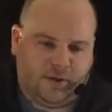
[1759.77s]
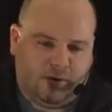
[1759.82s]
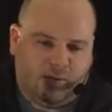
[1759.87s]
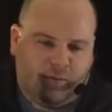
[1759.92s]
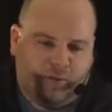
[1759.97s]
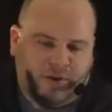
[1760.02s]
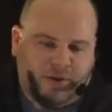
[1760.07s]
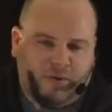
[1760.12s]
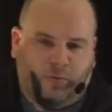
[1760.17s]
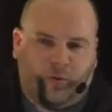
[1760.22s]
The
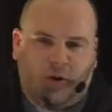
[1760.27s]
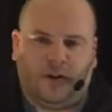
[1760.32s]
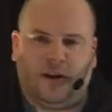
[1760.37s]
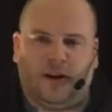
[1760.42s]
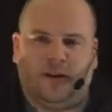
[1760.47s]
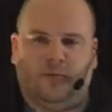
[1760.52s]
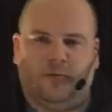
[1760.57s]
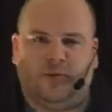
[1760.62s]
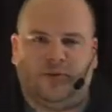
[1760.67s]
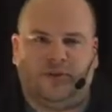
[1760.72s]
reason why
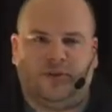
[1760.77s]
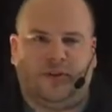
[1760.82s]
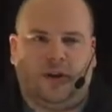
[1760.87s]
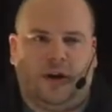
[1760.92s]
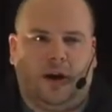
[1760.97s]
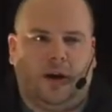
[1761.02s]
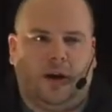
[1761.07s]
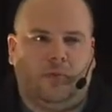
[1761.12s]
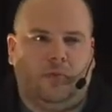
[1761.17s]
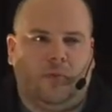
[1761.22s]
that was
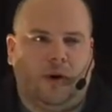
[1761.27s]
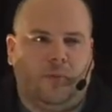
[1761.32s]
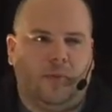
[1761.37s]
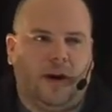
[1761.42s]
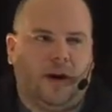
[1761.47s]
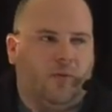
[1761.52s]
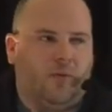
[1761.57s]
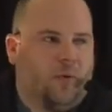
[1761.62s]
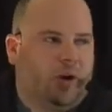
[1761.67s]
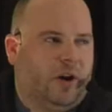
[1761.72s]
done way
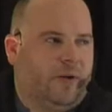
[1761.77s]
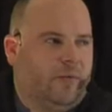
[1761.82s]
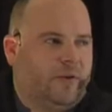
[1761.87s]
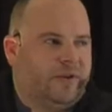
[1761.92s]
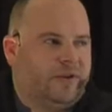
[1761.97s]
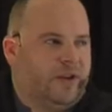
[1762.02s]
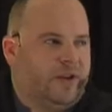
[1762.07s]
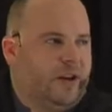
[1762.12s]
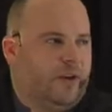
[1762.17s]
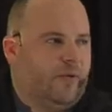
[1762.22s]
back when
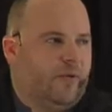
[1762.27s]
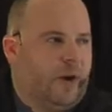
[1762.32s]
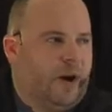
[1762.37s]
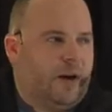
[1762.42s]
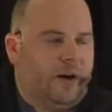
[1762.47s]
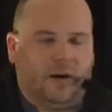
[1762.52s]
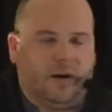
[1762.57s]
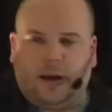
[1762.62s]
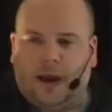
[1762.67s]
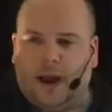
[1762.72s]
was to get
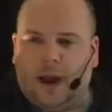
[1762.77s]
around